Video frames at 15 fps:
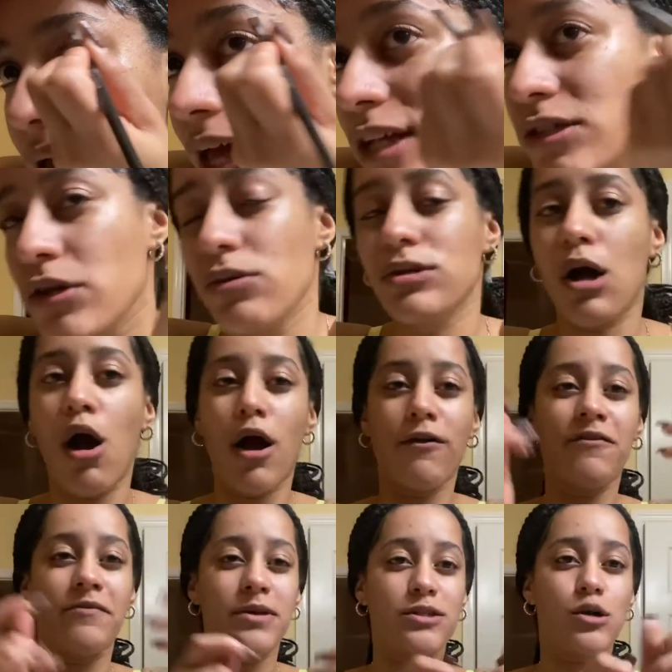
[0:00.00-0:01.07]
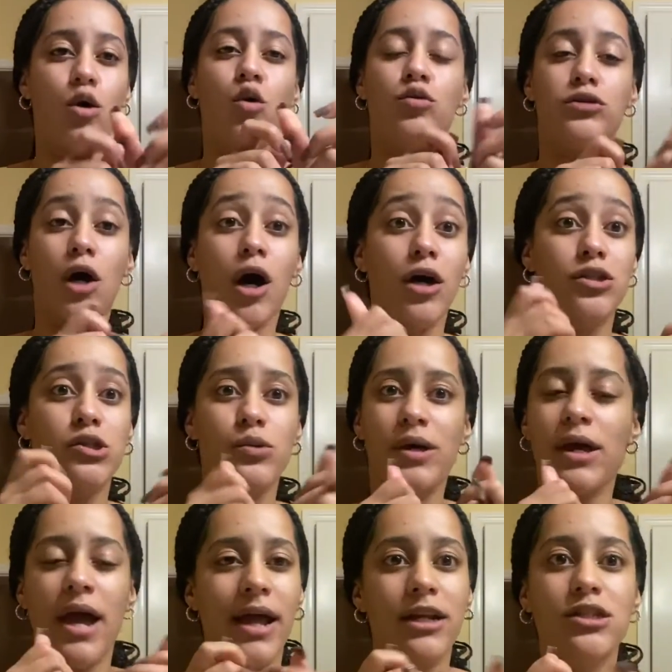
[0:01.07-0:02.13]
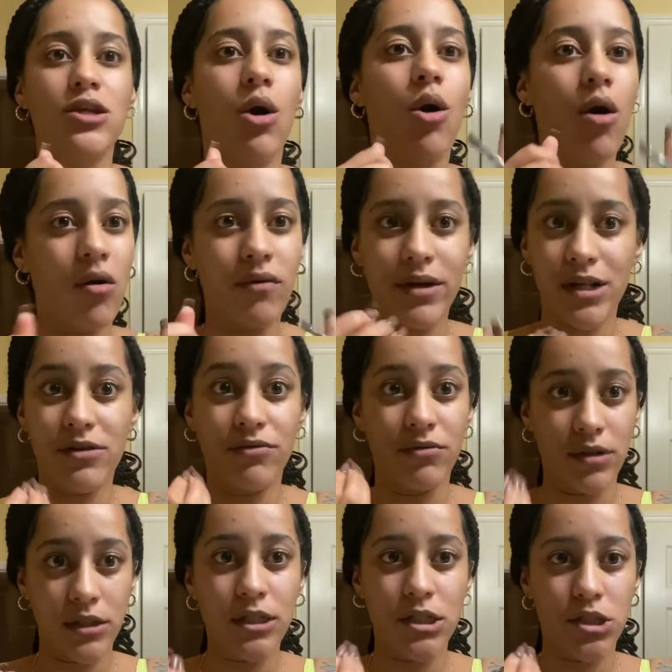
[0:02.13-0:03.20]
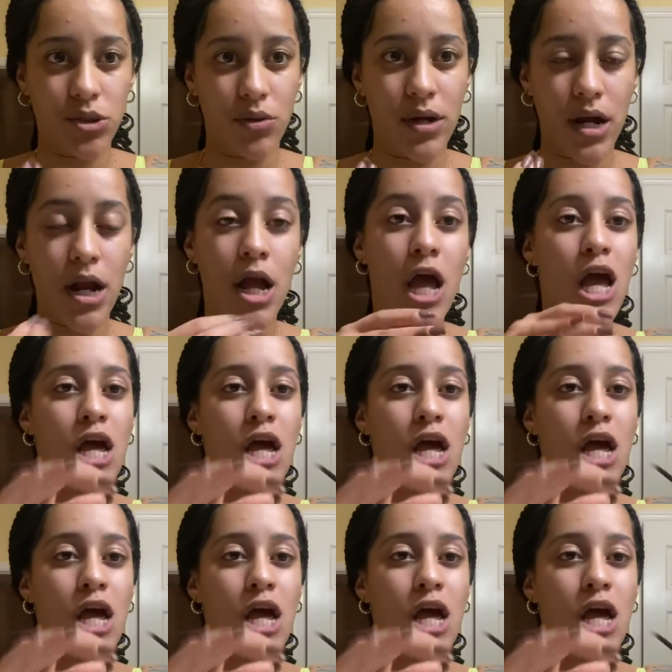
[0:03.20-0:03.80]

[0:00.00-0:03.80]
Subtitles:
end, so it was hard for me to hold onto it, and it's already really short.